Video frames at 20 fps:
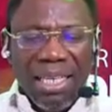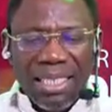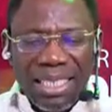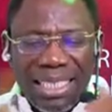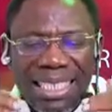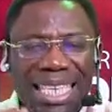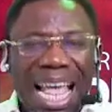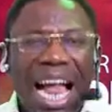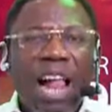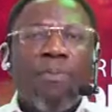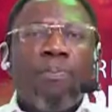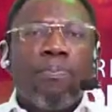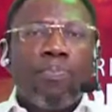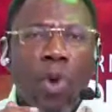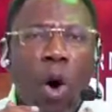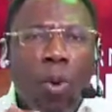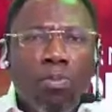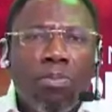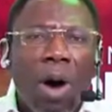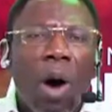
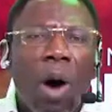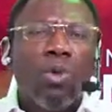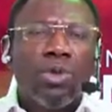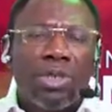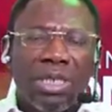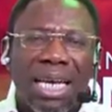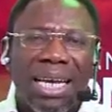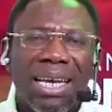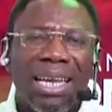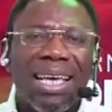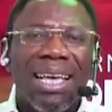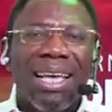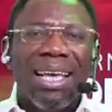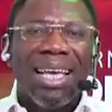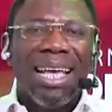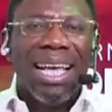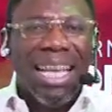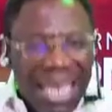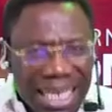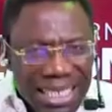
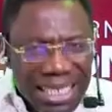self-promoting.